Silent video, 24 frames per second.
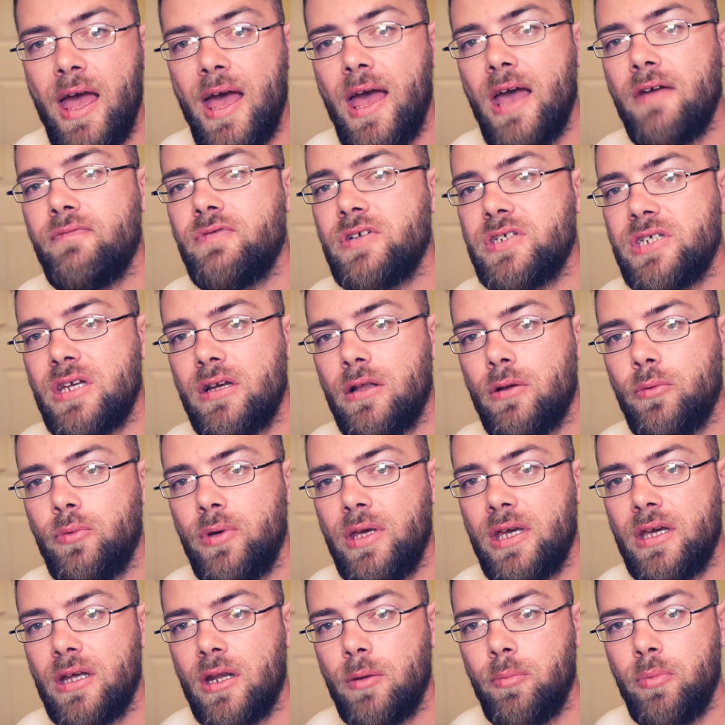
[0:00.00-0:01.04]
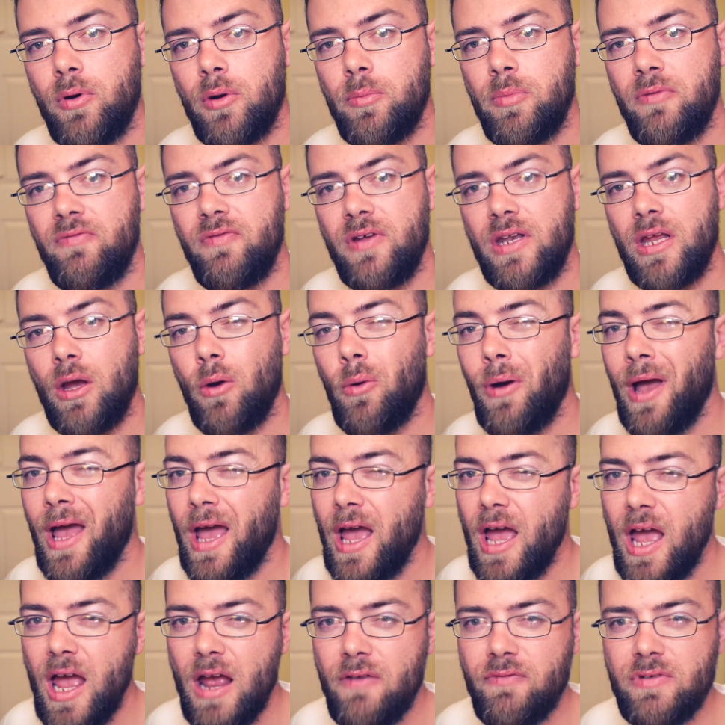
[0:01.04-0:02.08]
every single week, and I put up a video
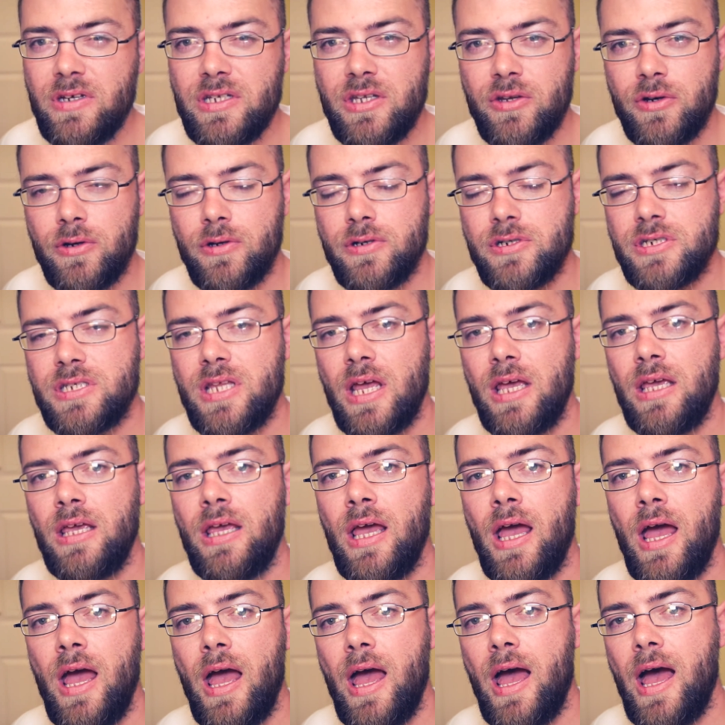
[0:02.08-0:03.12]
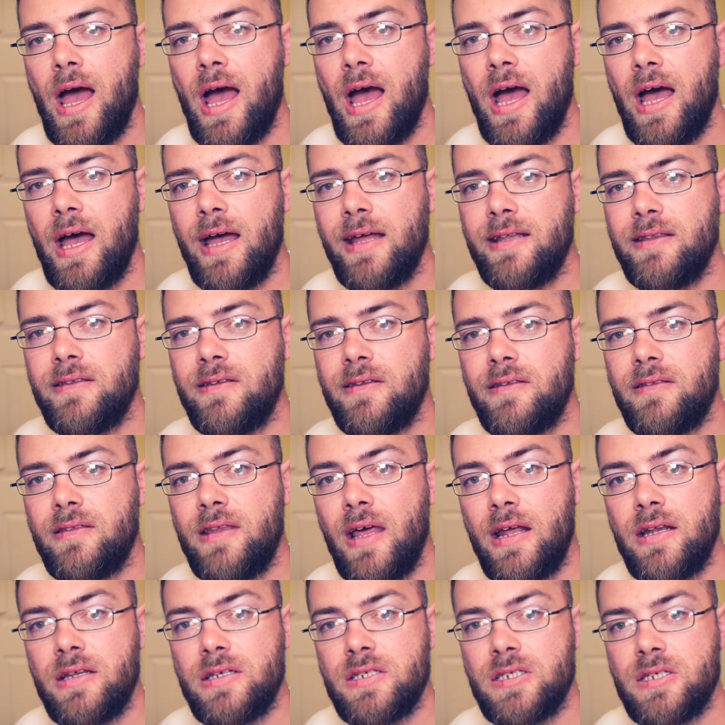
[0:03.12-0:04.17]
every Thursday, and
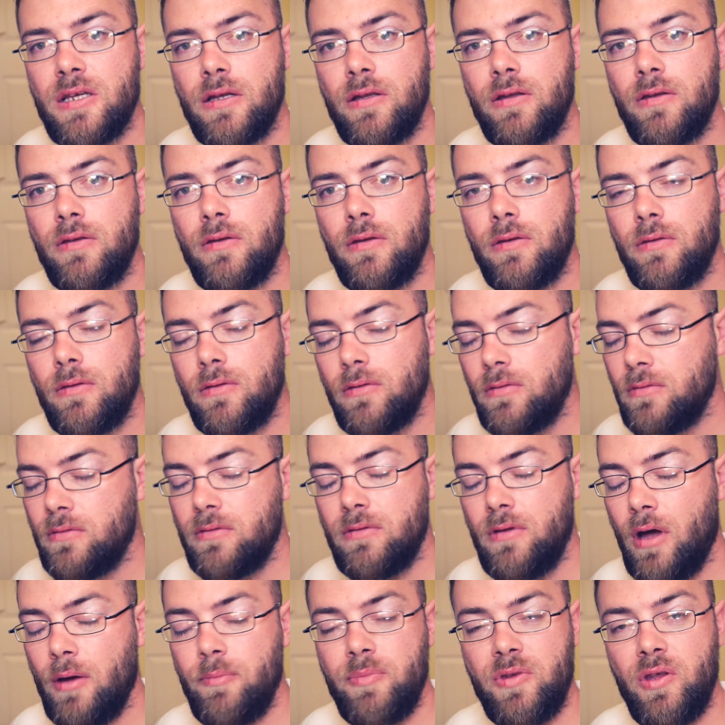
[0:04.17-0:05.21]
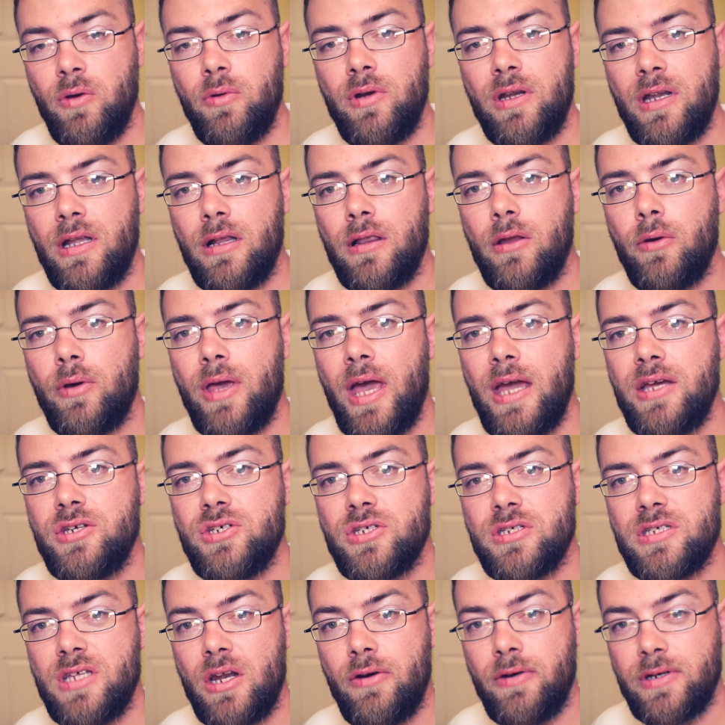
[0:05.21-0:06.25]
that is, I'm doing it in
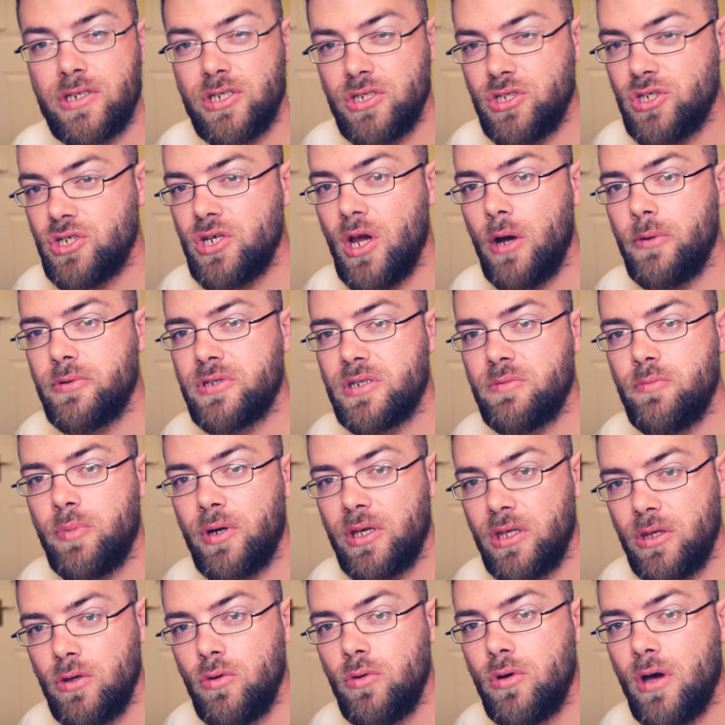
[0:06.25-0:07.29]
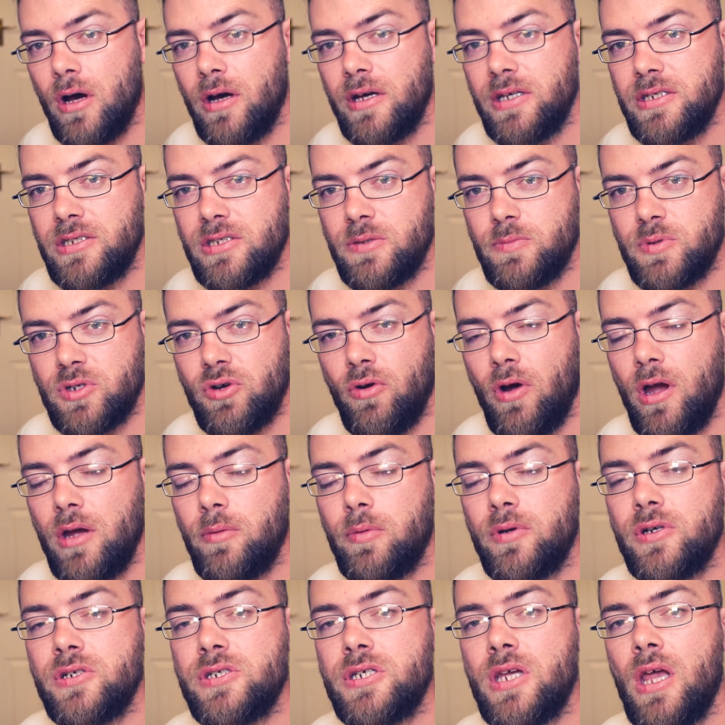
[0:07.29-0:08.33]
locations that are actually chosen by you guys,
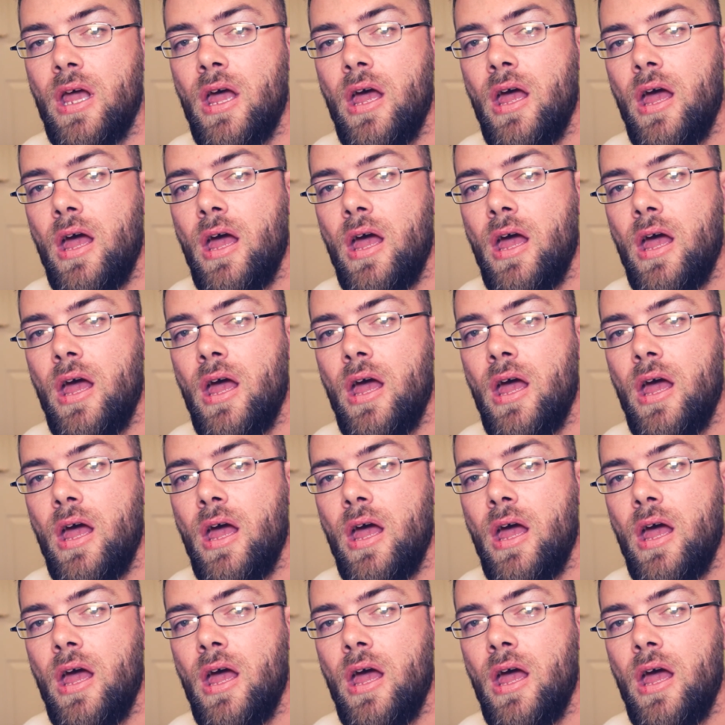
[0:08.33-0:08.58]
subscribers,